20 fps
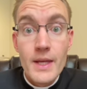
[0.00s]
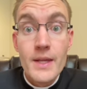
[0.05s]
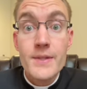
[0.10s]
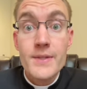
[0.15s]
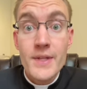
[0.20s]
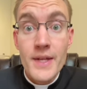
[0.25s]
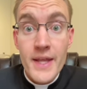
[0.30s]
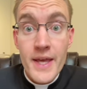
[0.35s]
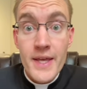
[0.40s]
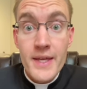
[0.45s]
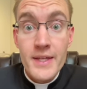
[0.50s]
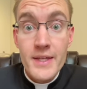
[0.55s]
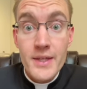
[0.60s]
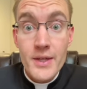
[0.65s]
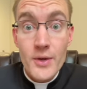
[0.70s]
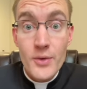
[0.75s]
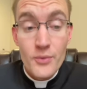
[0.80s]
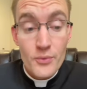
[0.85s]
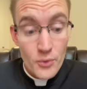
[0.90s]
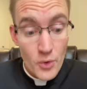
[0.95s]
Today,
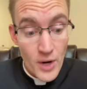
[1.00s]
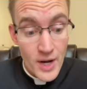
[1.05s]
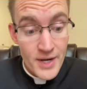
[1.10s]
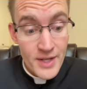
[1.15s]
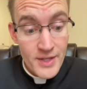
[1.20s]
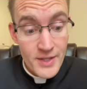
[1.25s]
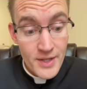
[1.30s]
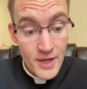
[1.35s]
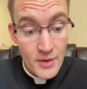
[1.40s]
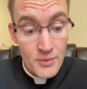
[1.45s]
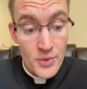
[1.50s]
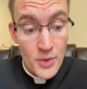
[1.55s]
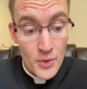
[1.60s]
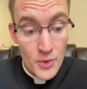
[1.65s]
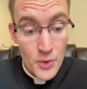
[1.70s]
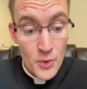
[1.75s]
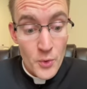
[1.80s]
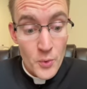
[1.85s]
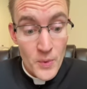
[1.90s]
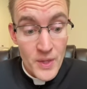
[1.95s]
Friday of the
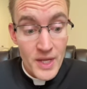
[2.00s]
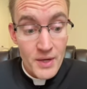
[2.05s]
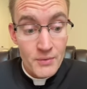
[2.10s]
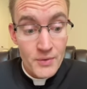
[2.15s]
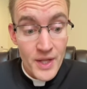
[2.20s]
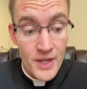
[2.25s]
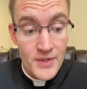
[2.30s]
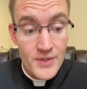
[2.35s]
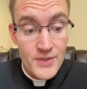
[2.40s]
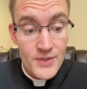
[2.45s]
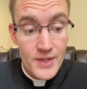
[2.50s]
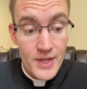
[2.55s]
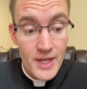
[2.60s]
third week of Lent,